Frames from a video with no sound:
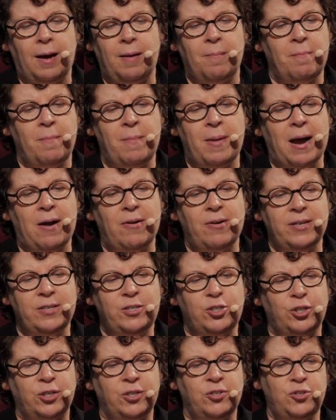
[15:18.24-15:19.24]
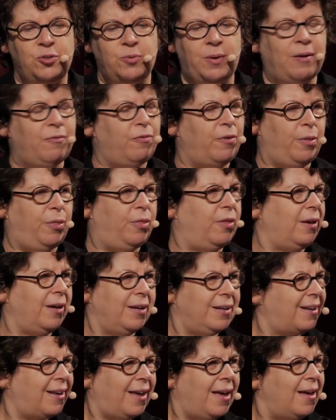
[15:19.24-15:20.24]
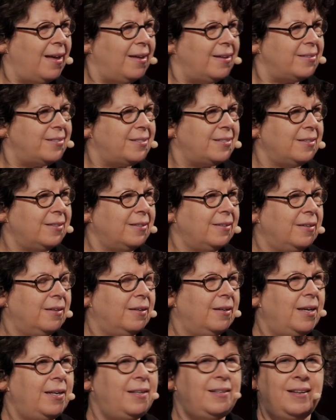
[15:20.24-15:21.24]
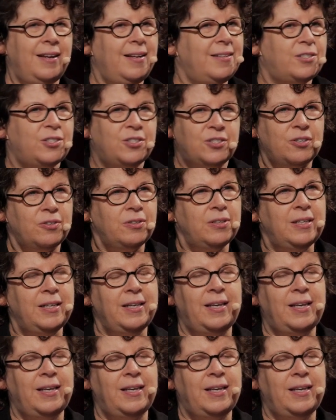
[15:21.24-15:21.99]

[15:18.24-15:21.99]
marriage can do everything. It can't. It certainly